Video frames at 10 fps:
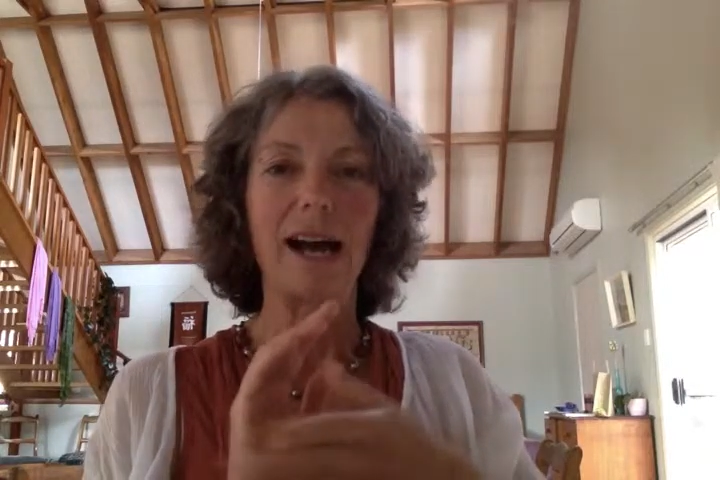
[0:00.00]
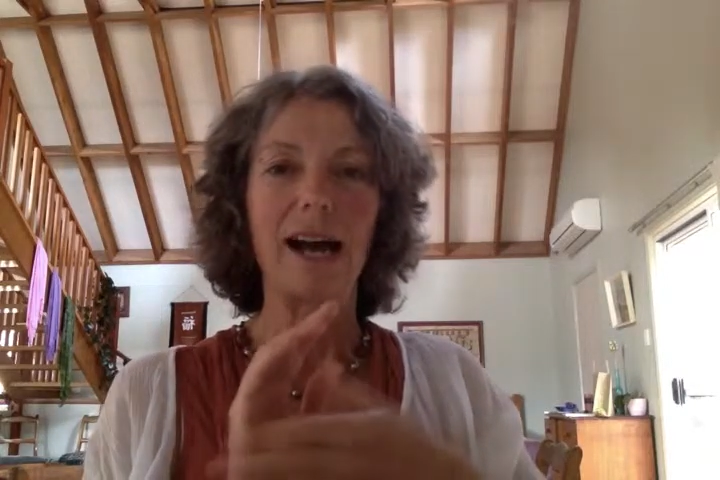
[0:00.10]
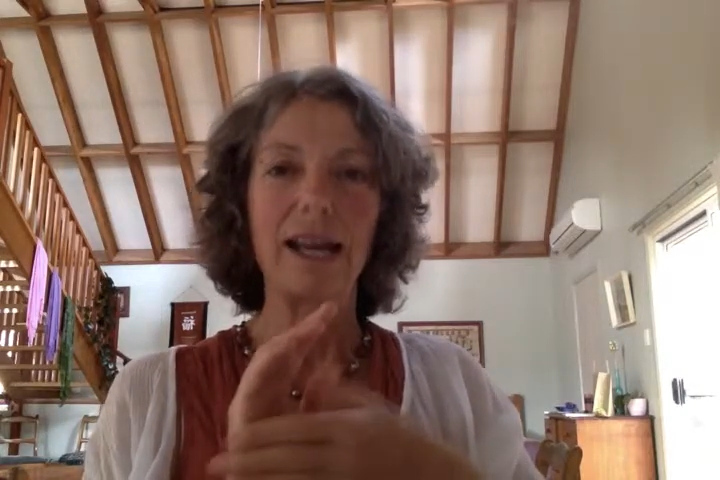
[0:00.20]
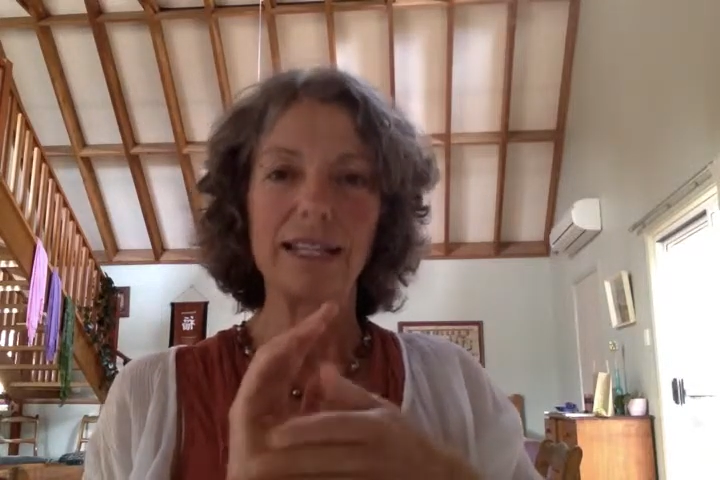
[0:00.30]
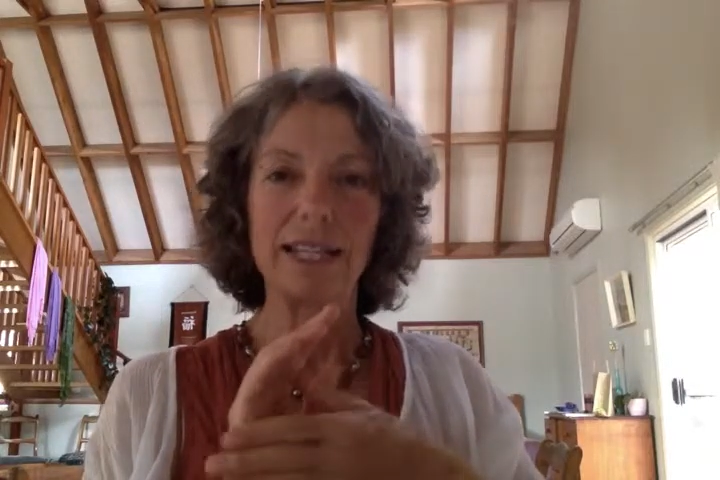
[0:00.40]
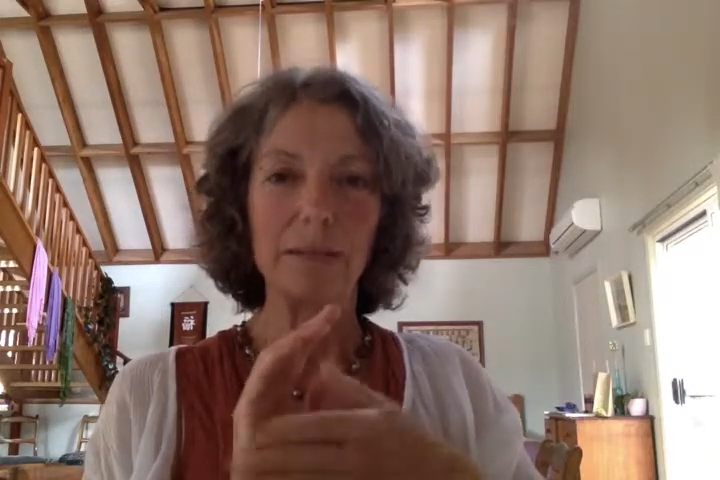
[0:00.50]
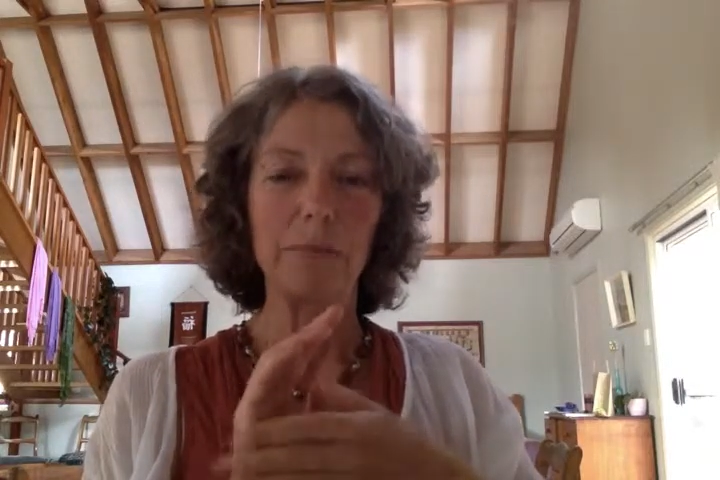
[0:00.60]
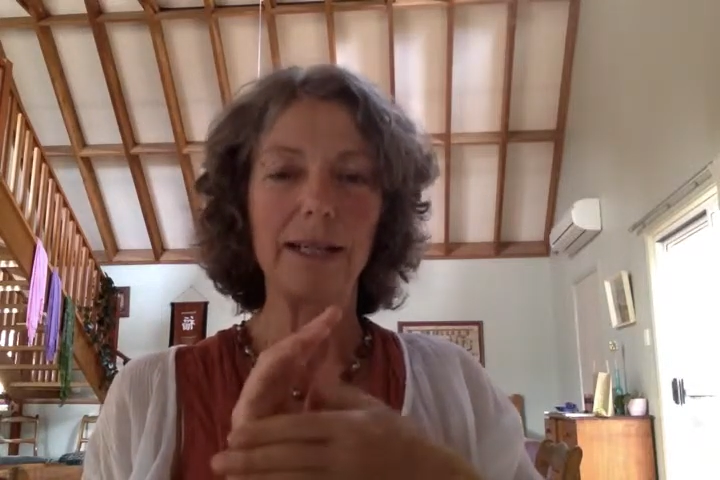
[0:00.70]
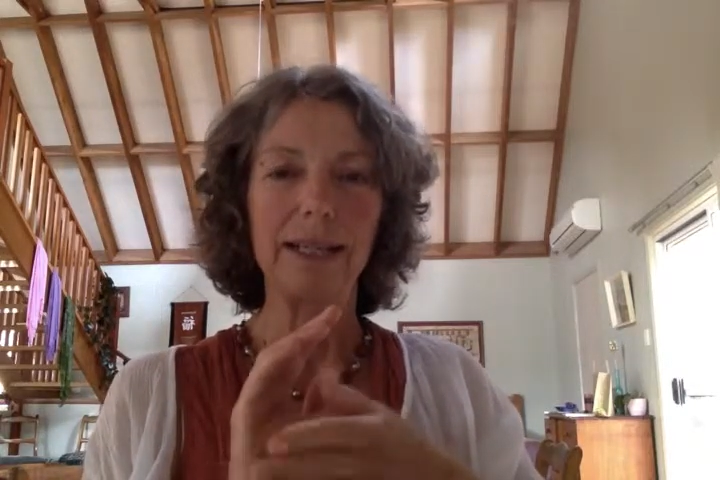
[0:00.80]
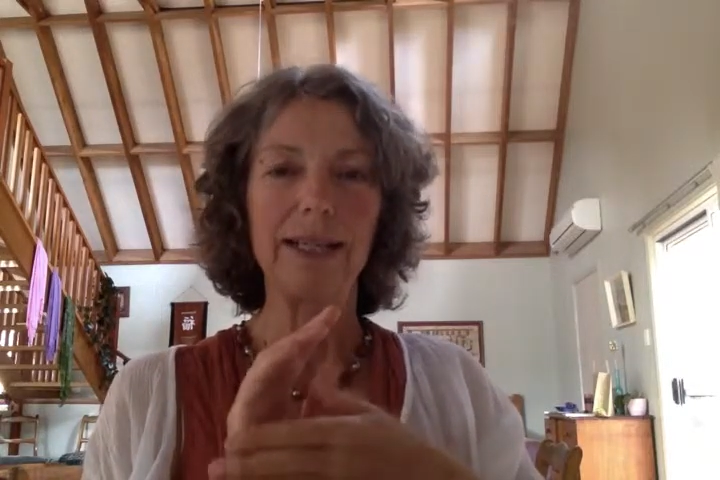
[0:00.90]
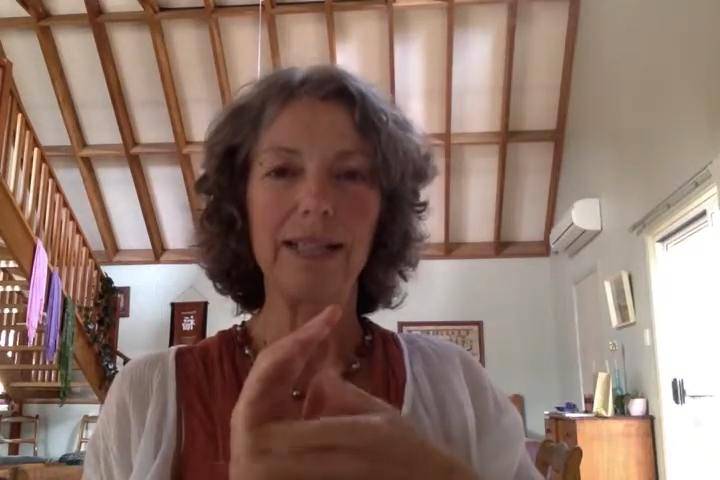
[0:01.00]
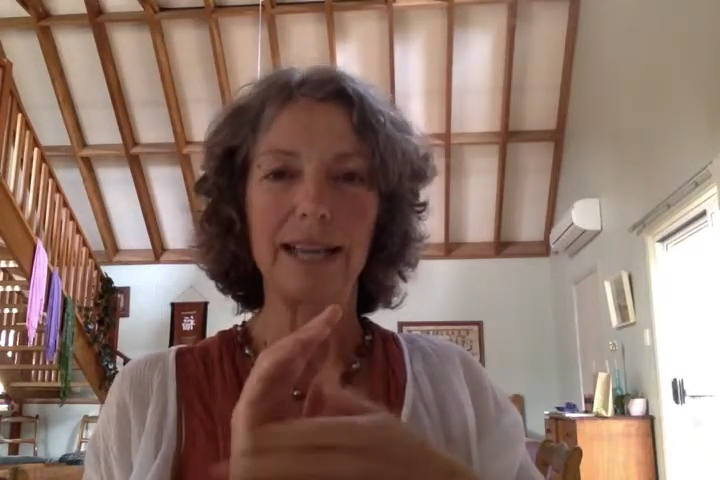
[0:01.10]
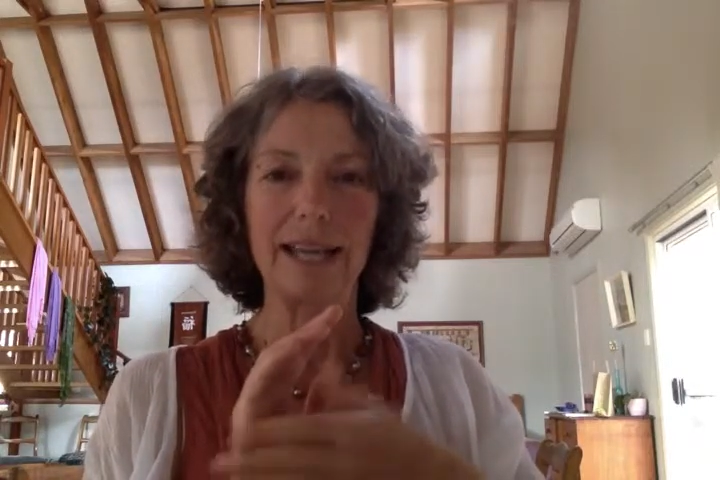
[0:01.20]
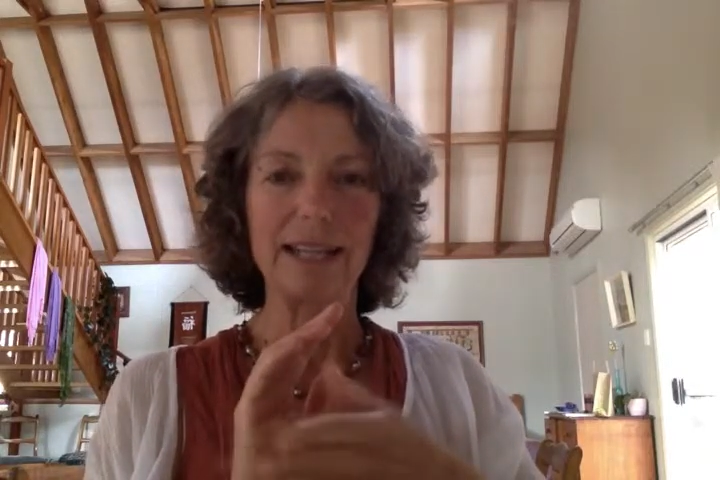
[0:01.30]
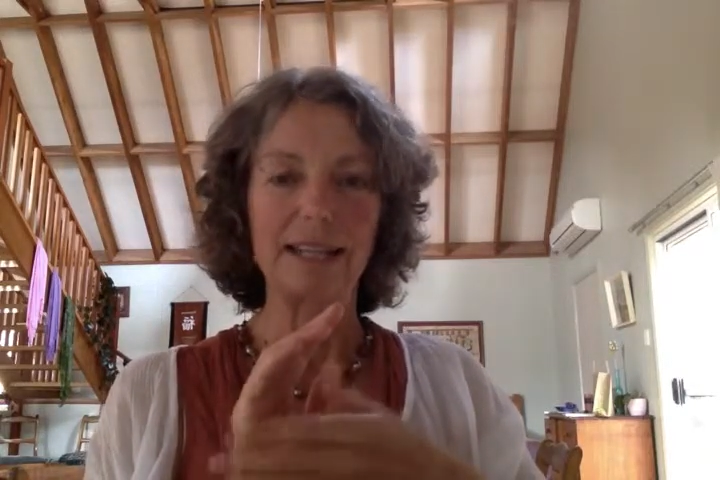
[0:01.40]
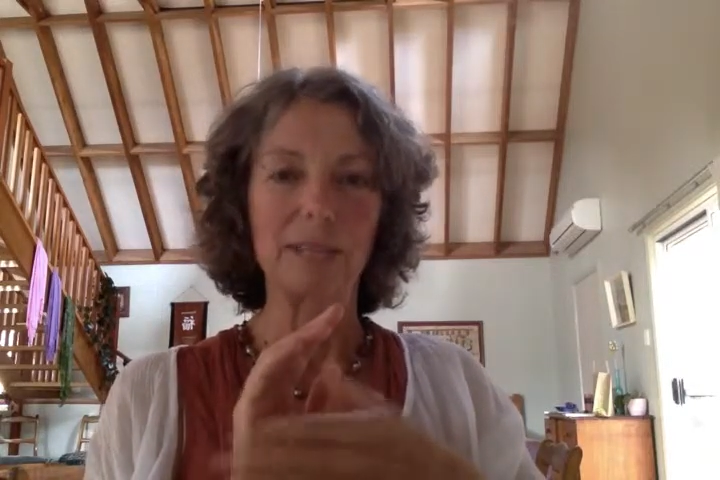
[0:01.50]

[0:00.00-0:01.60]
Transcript: I deeply and